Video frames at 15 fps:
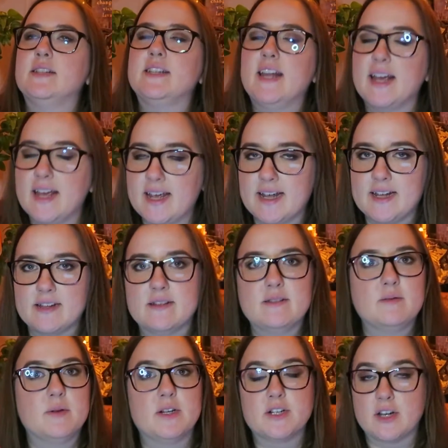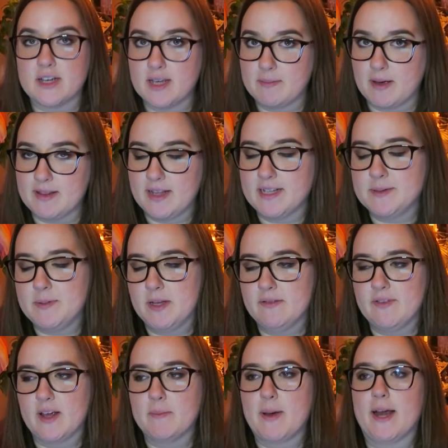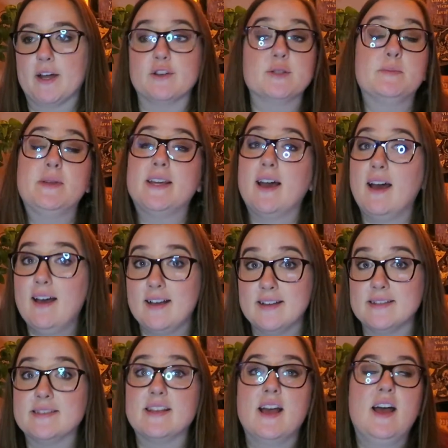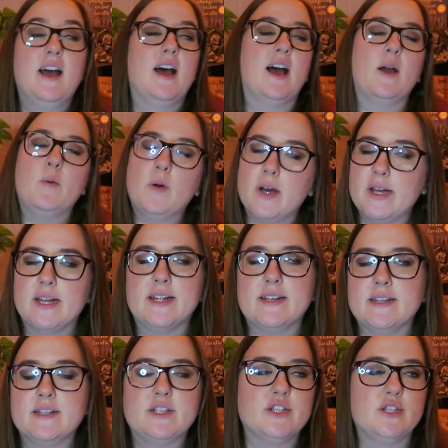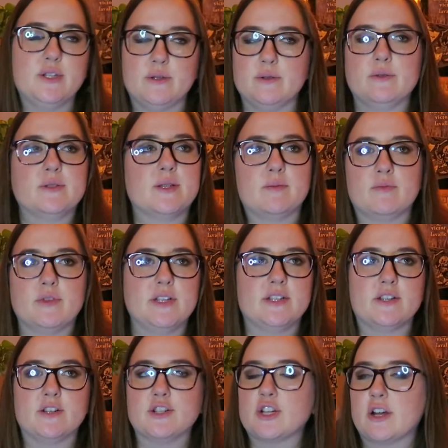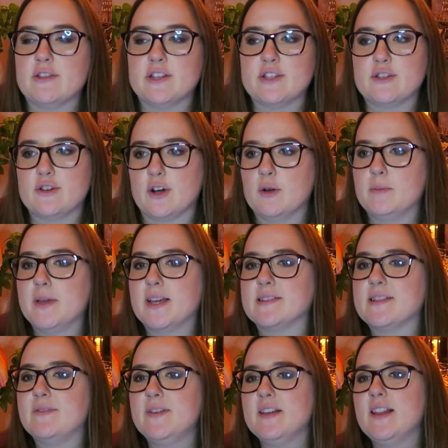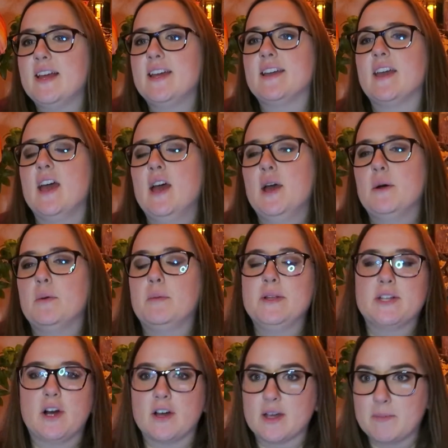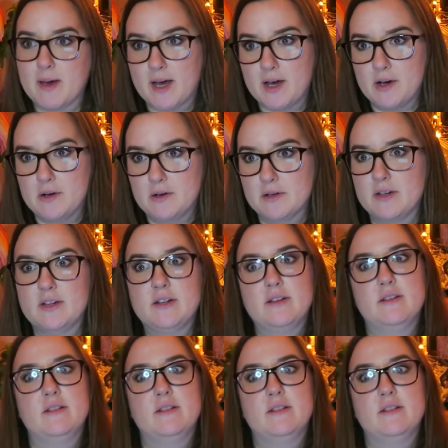today we are talking about lesbian vampires because I wanted to do some research on this trope, because I feel like when we talk about